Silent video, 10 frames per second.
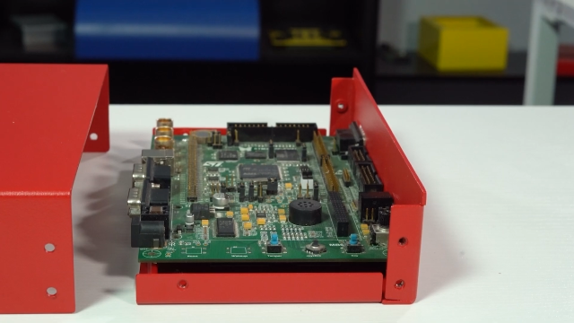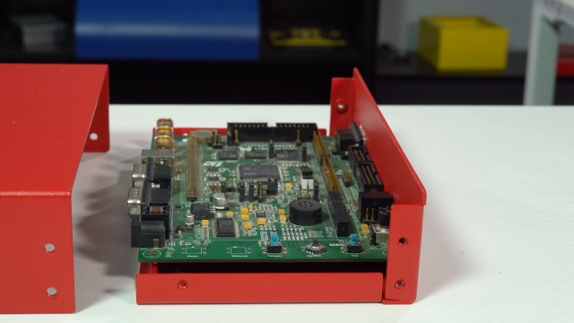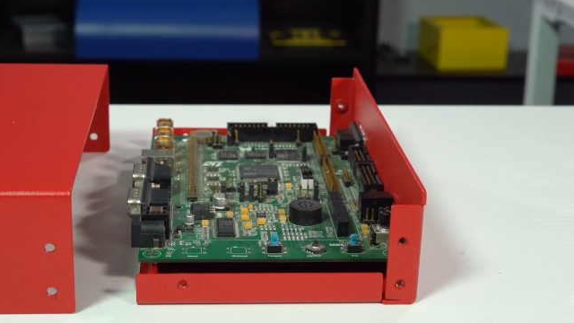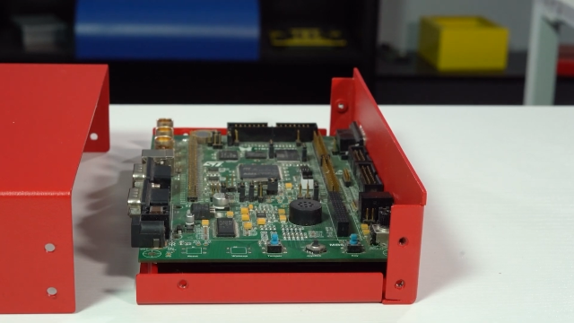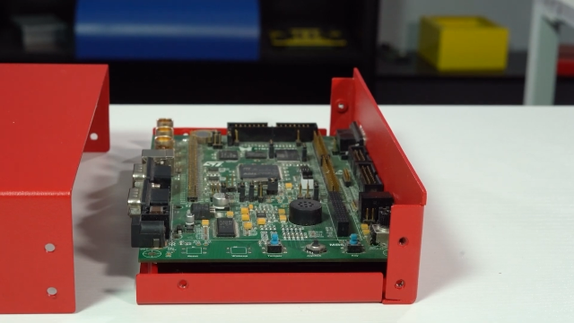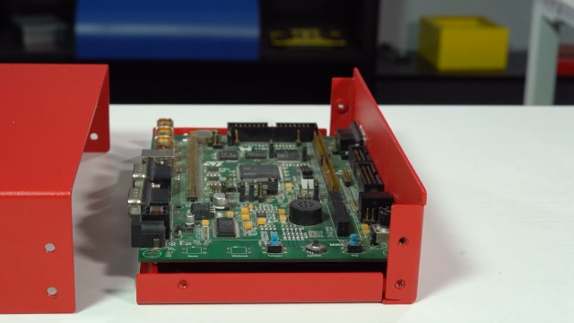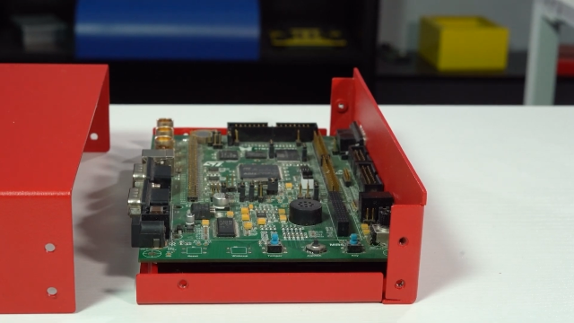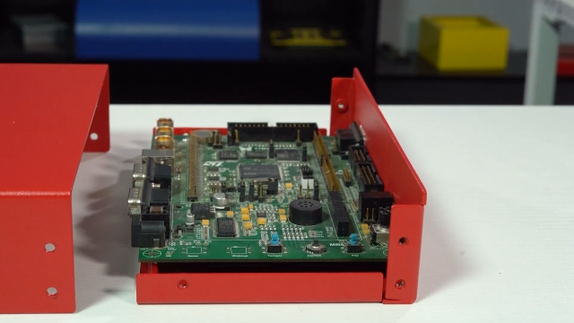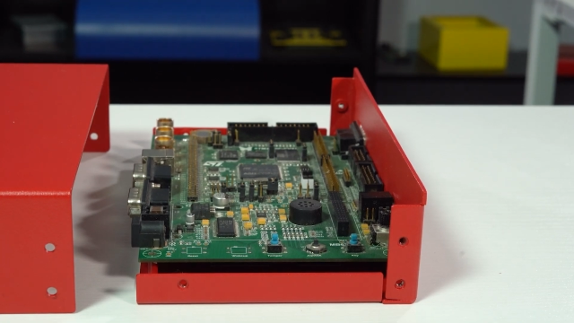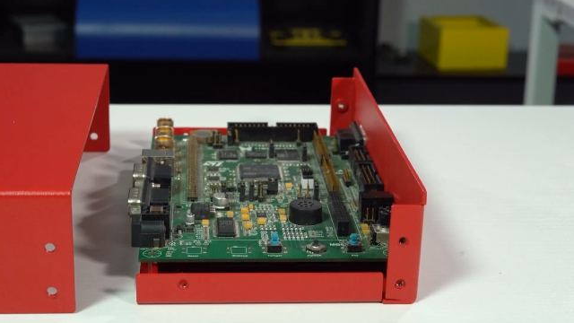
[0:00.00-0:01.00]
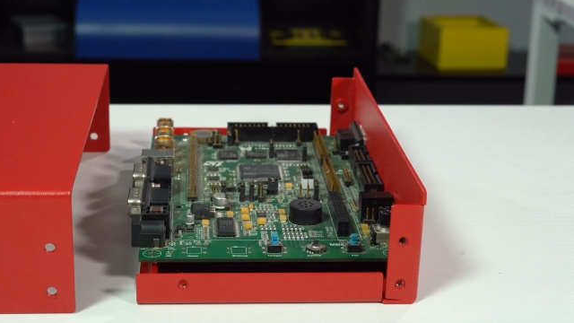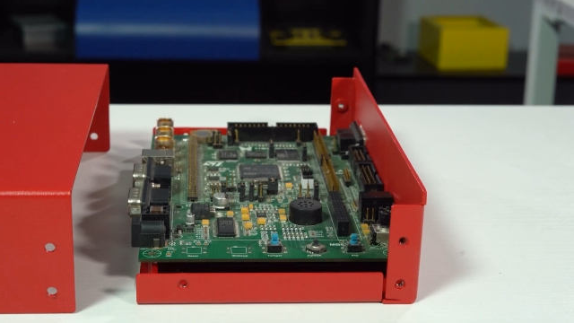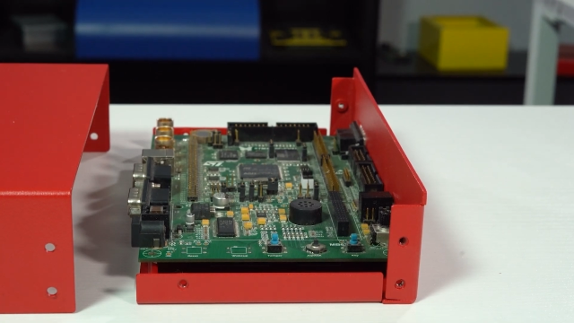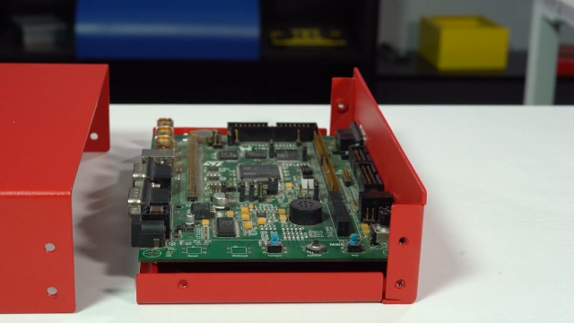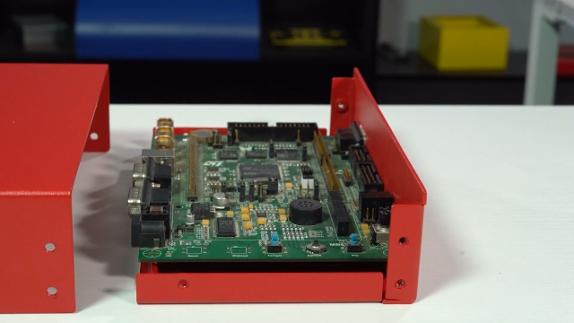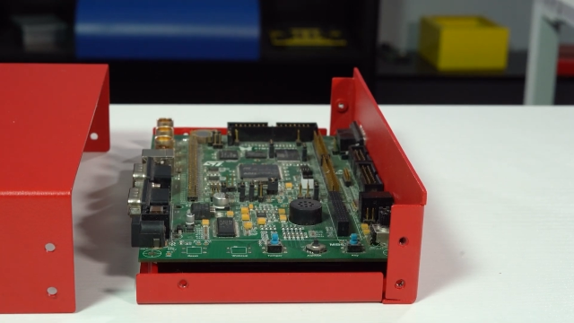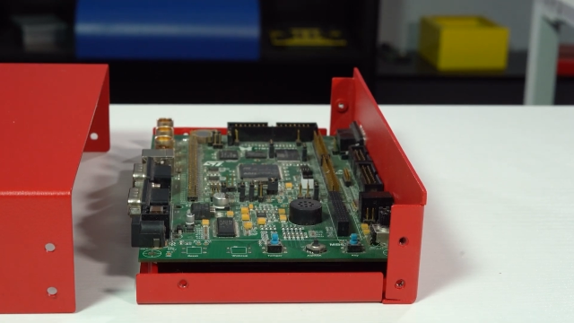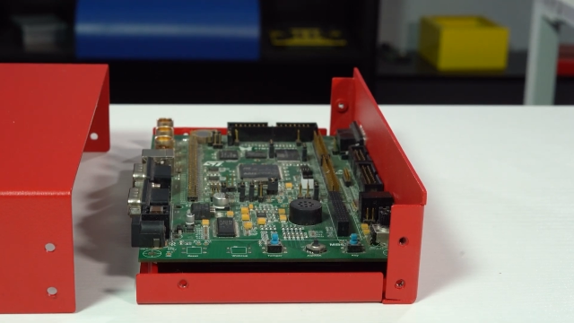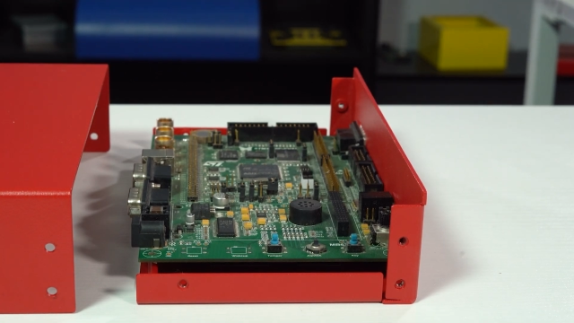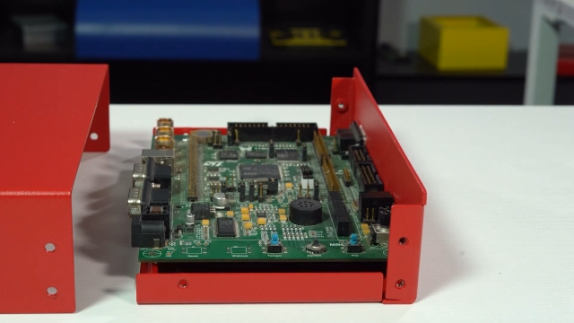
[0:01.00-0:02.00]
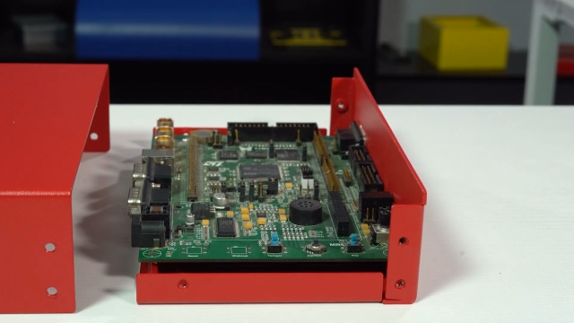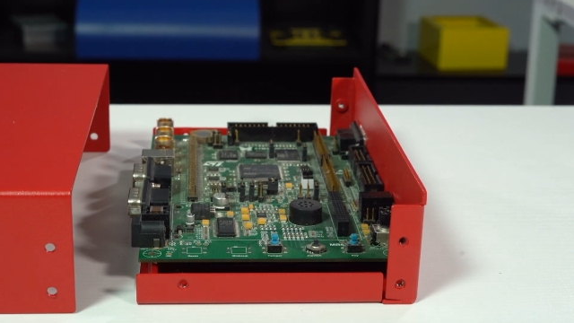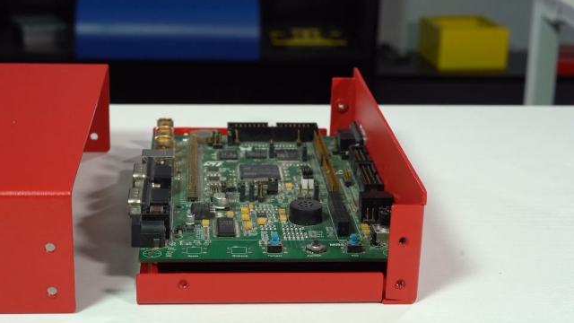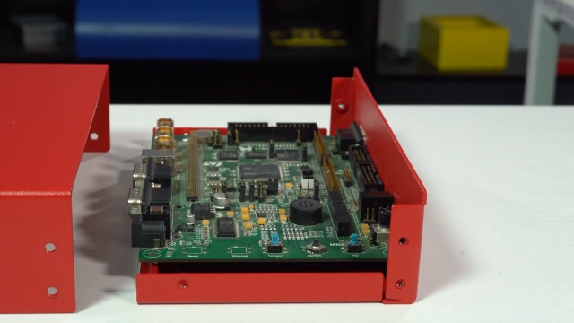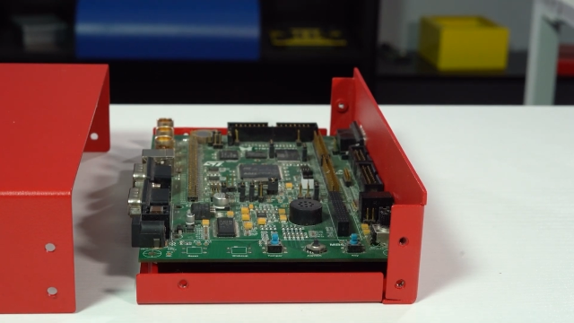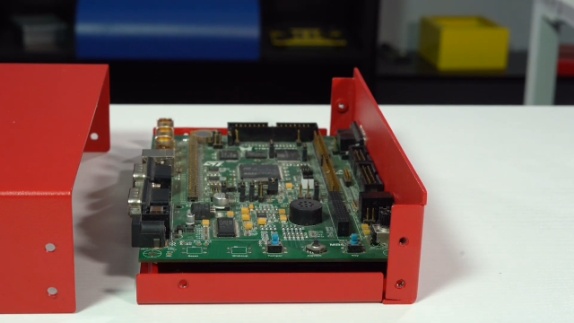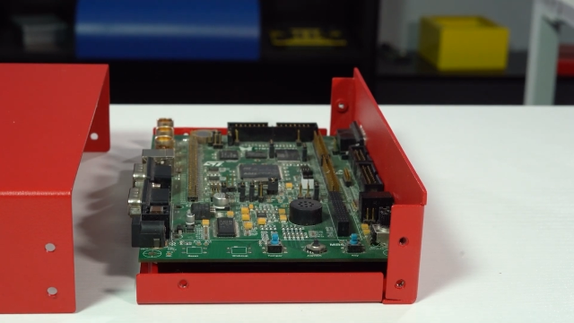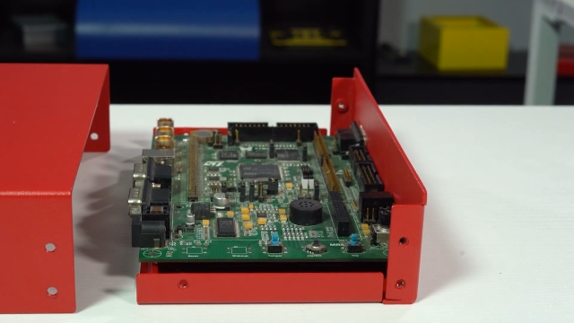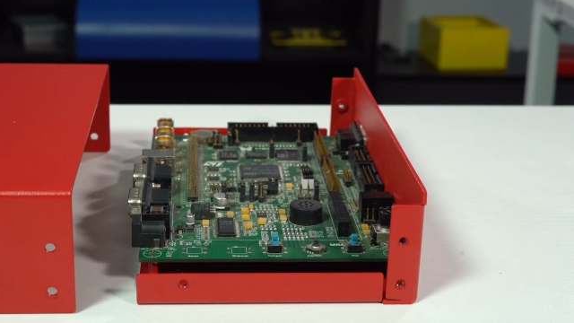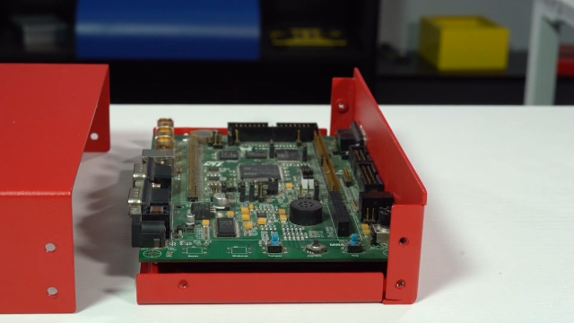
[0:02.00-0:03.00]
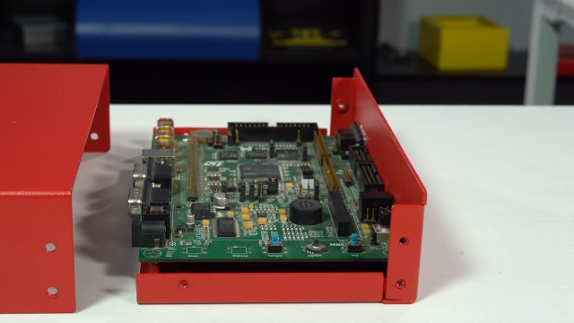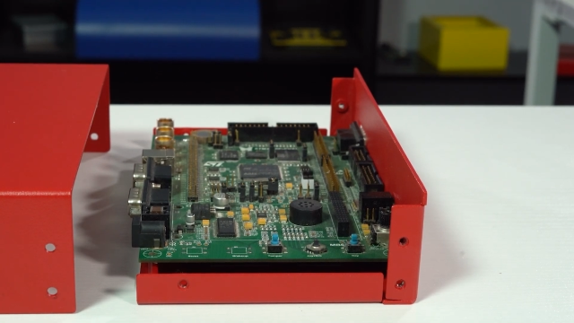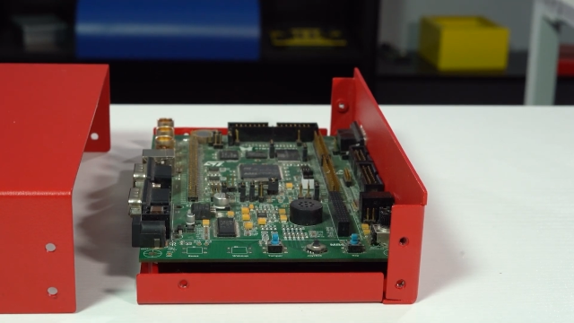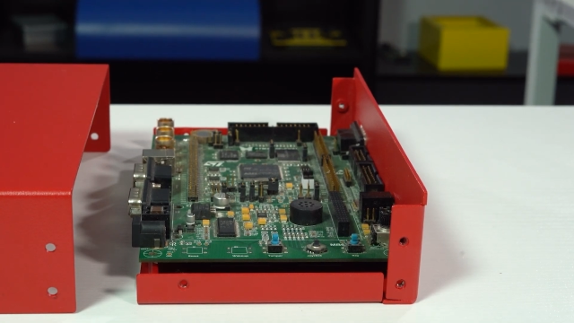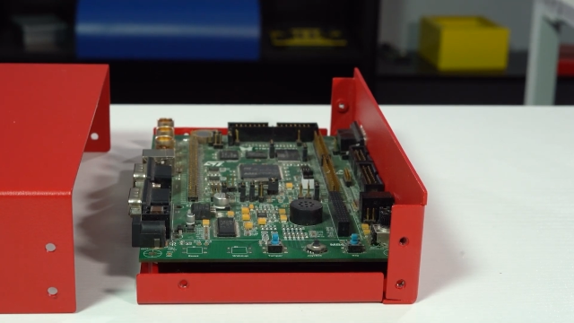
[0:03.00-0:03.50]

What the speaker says: Nobody's mouth can be seen.